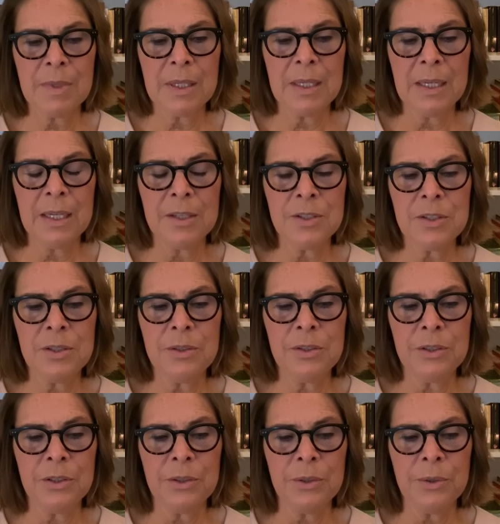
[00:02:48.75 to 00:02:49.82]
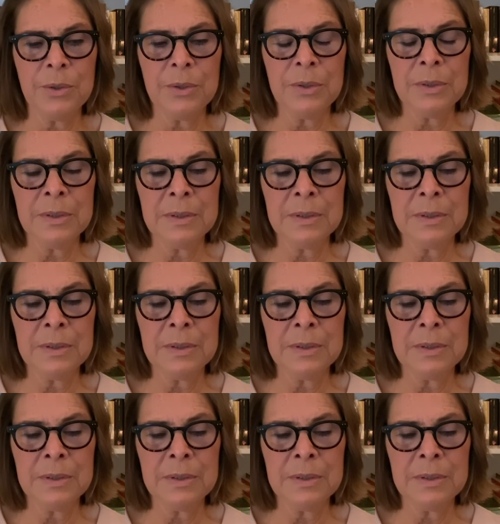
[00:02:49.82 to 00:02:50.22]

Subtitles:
And as you do,